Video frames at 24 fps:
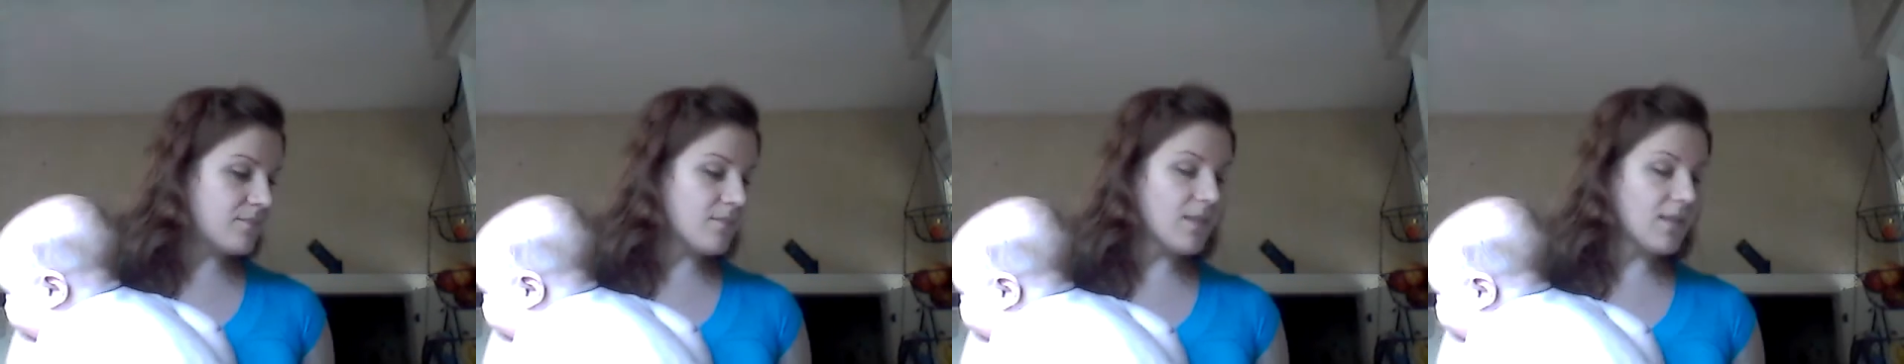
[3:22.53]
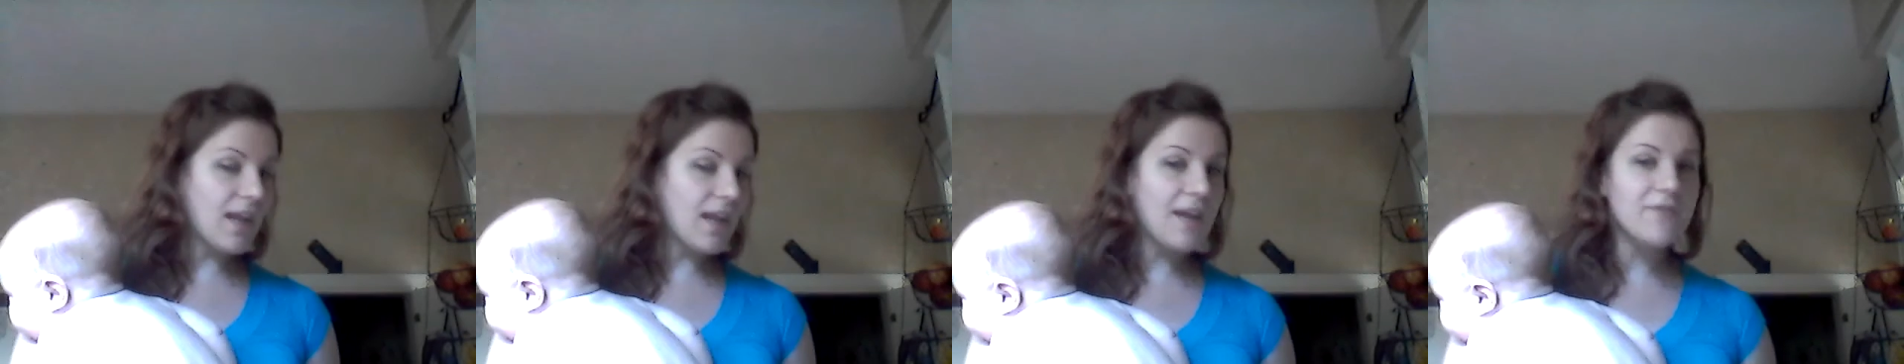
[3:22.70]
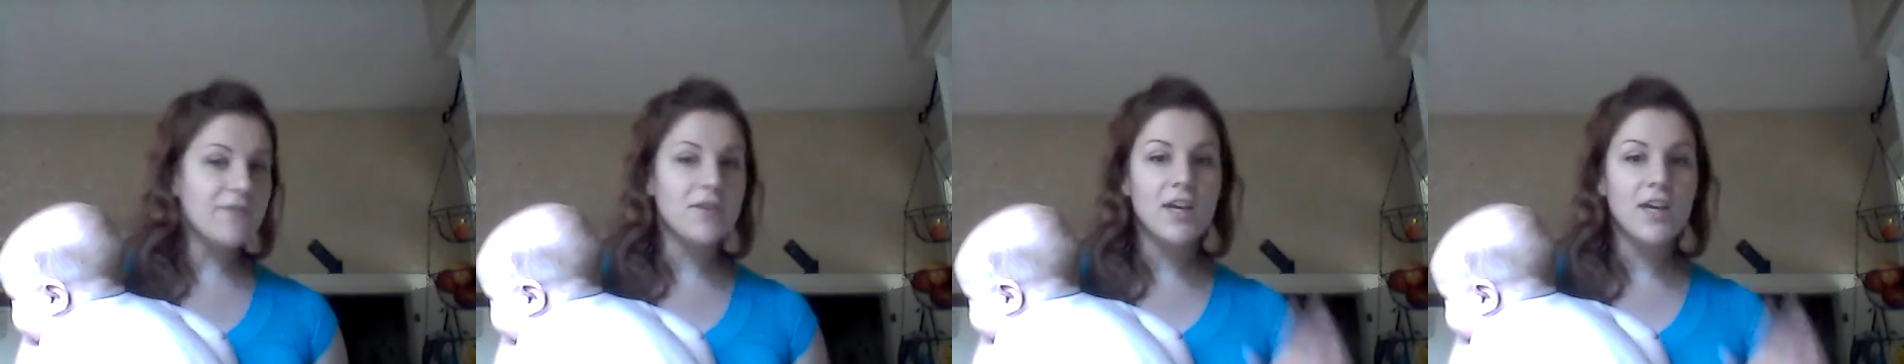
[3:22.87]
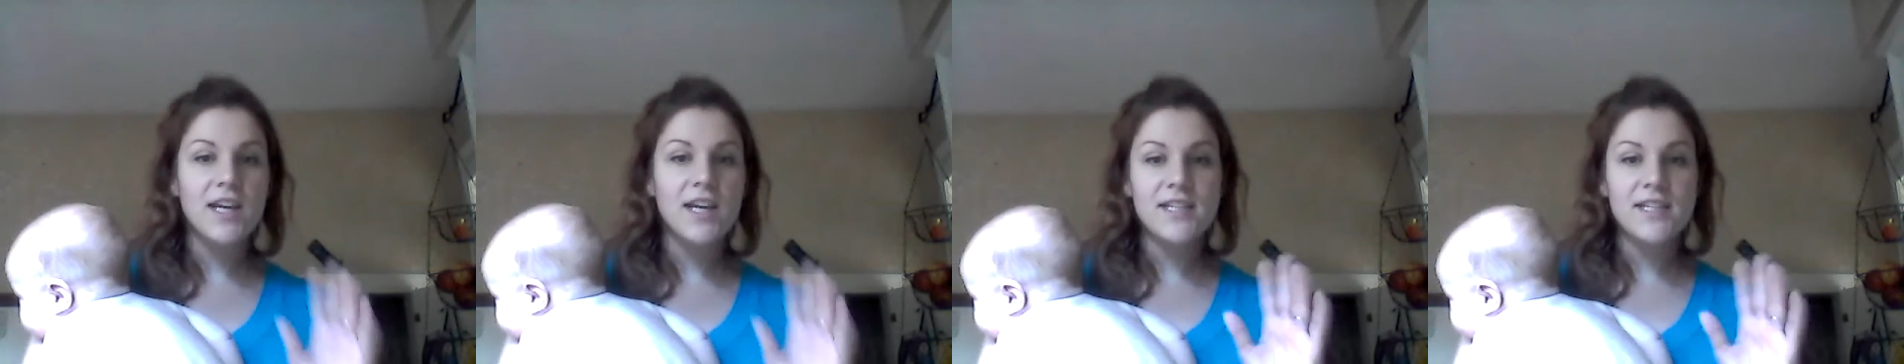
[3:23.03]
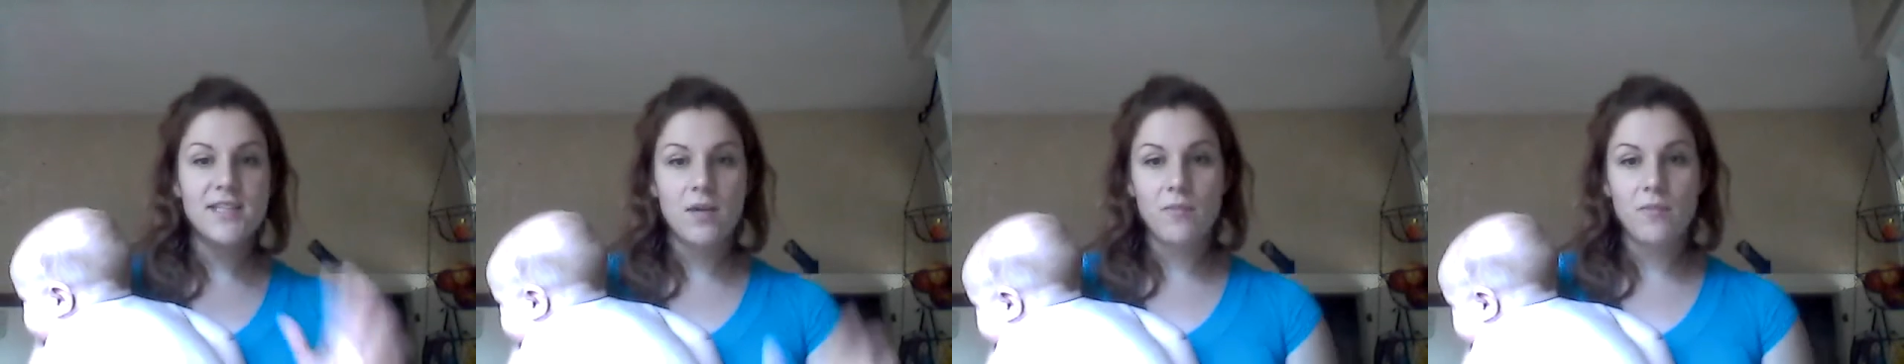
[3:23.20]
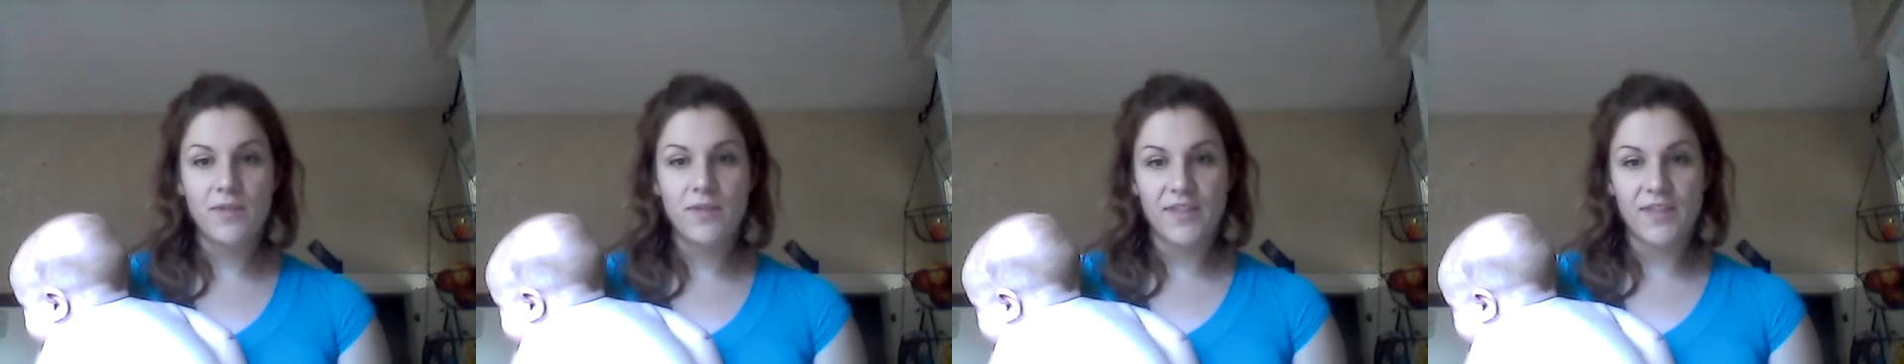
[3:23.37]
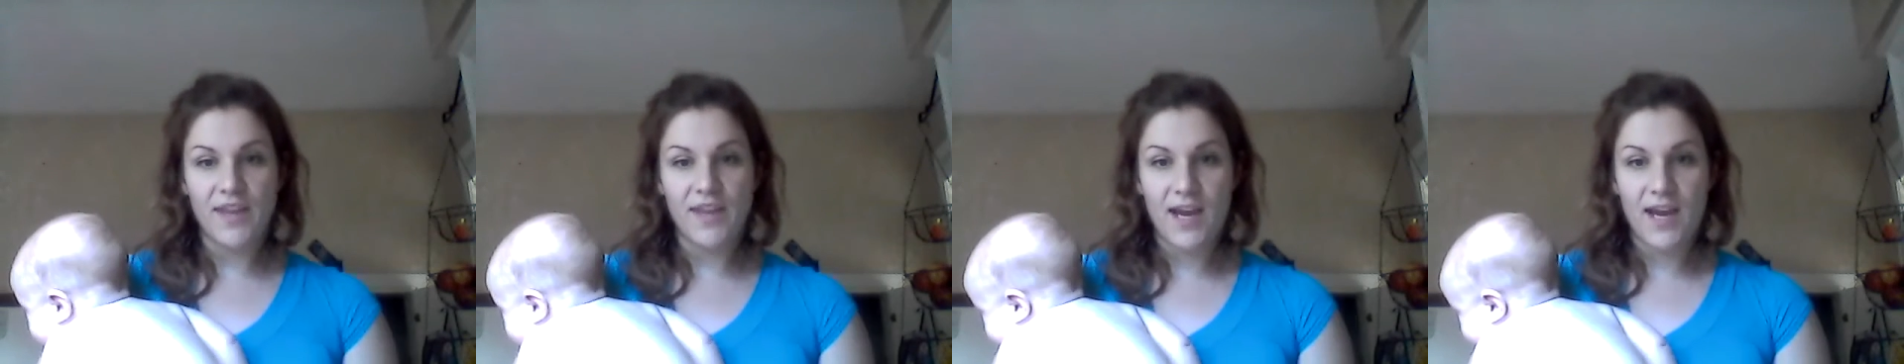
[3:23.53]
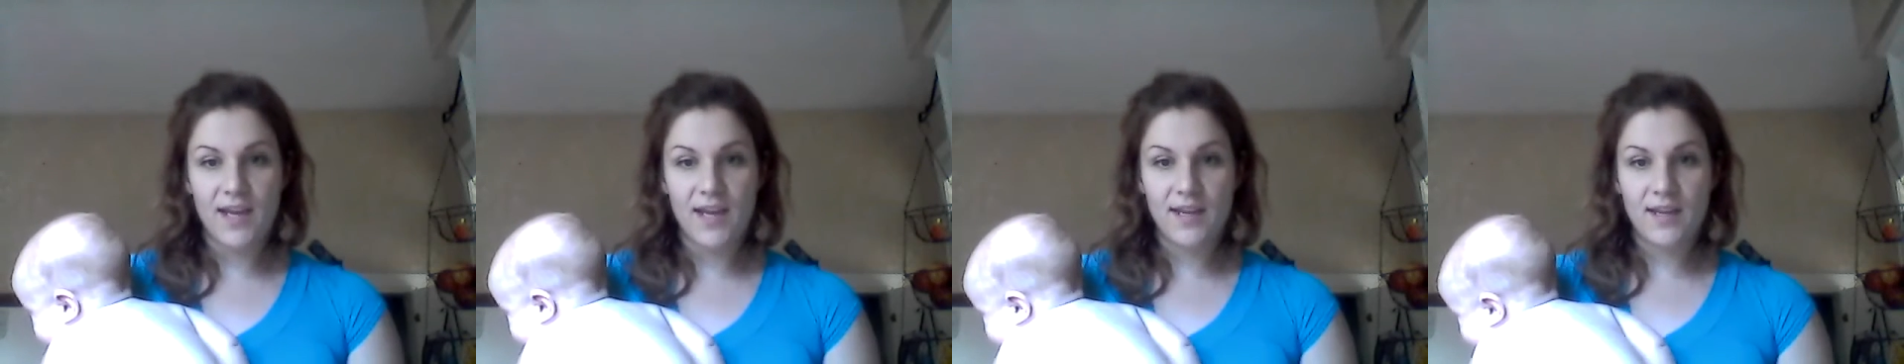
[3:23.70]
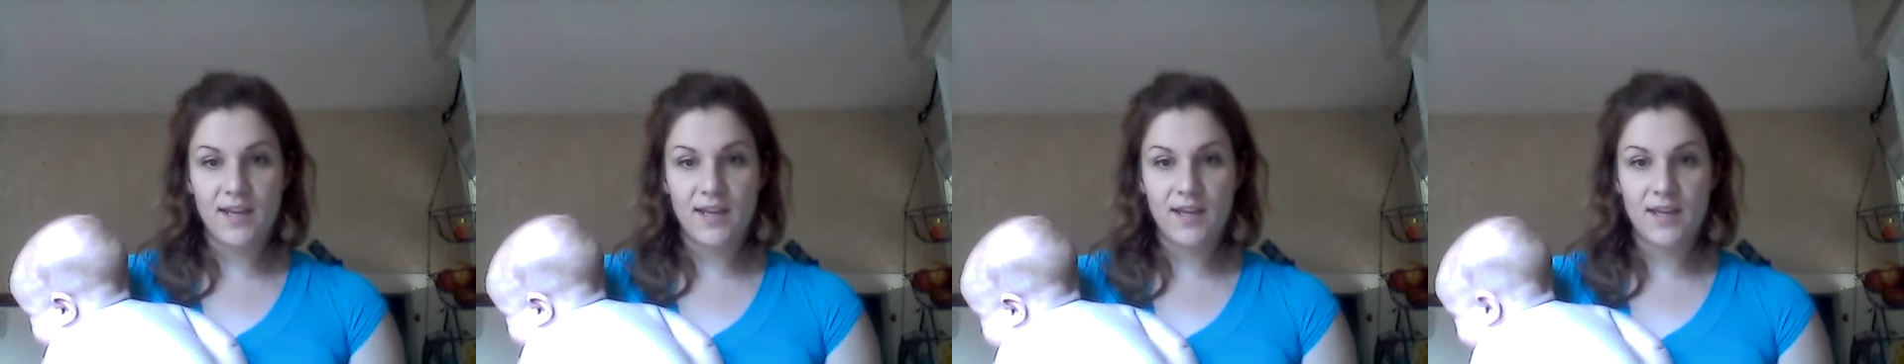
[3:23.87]
after I got done with
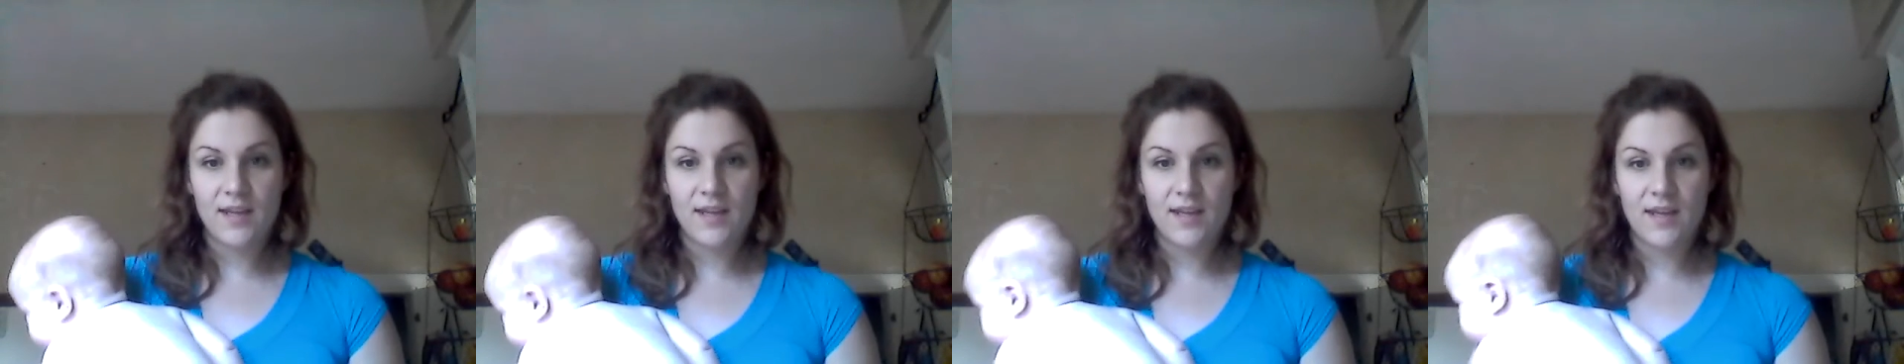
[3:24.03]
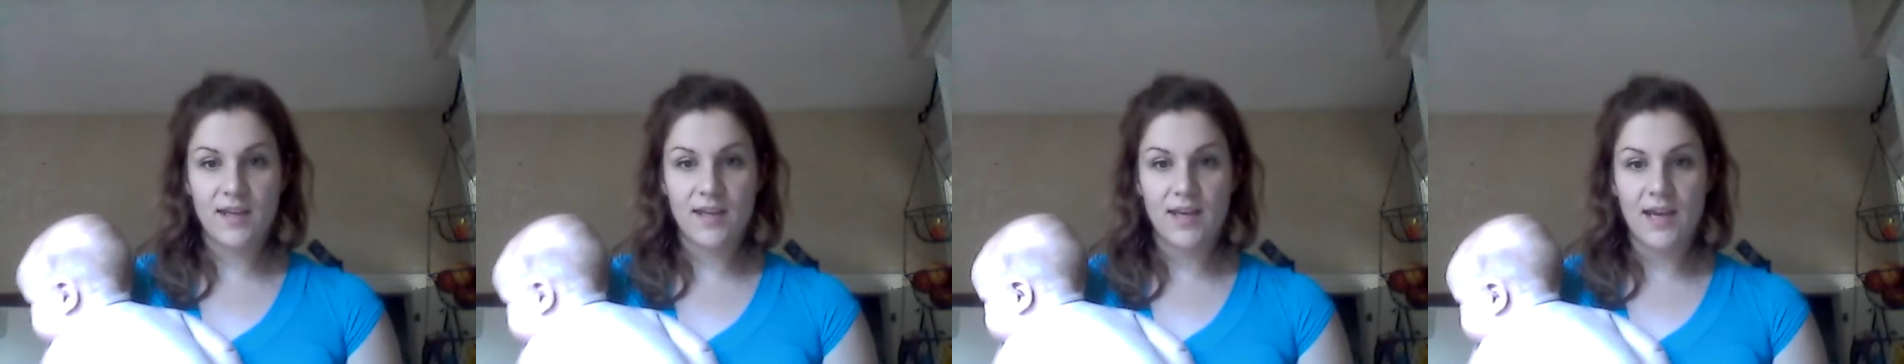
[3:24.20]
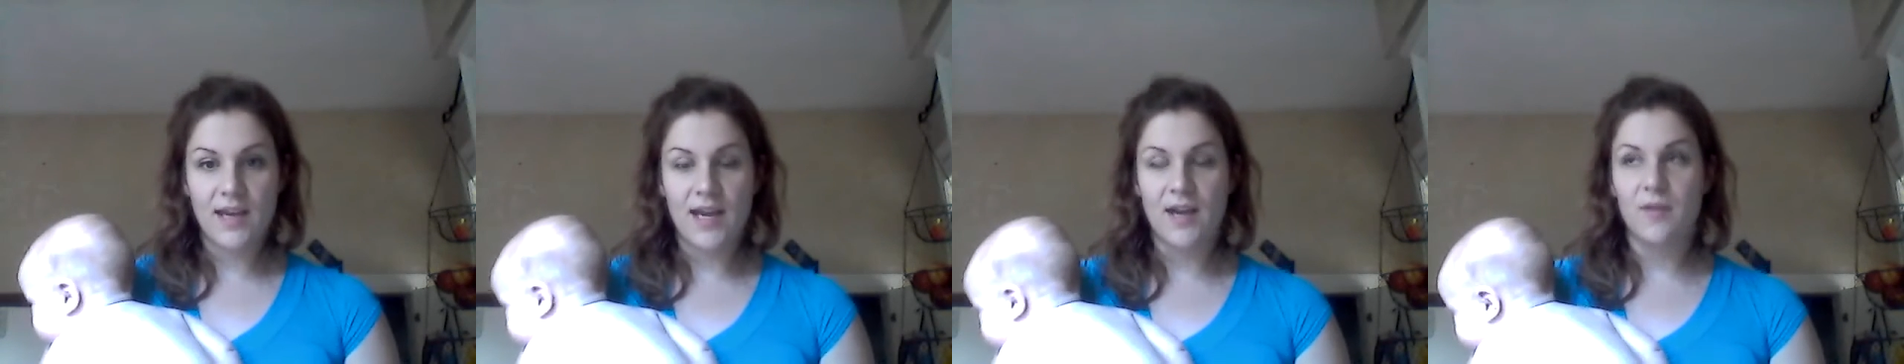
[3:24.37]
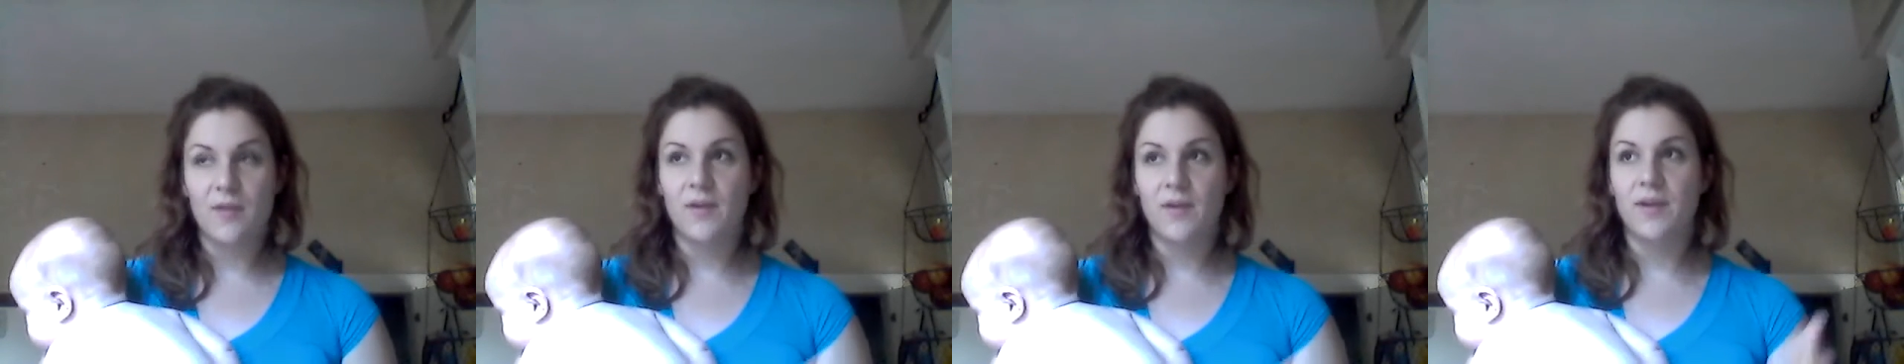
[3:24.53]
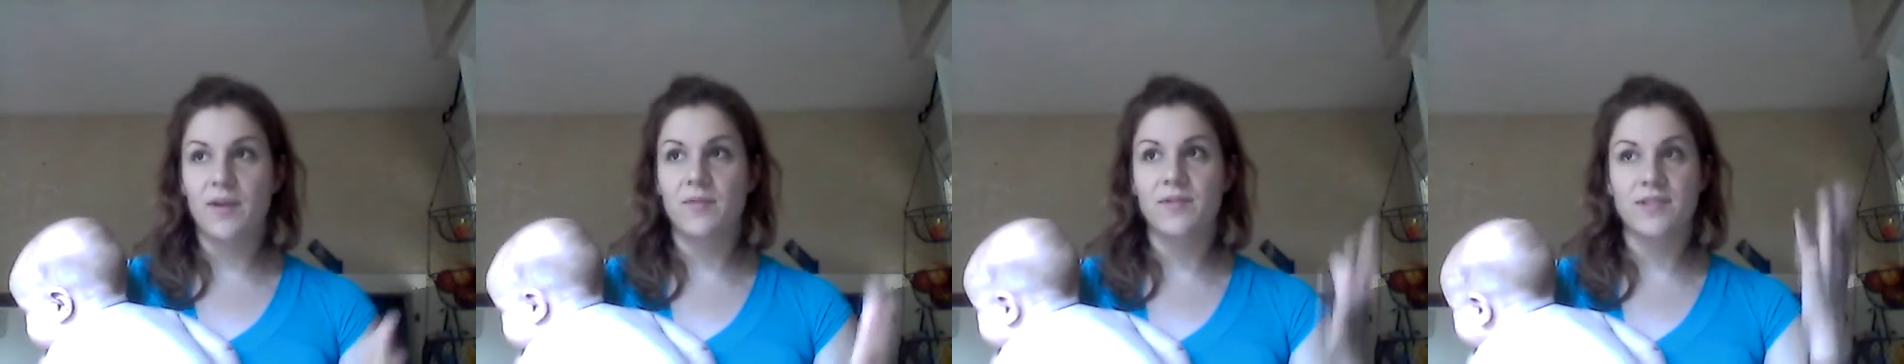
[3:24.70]
that, it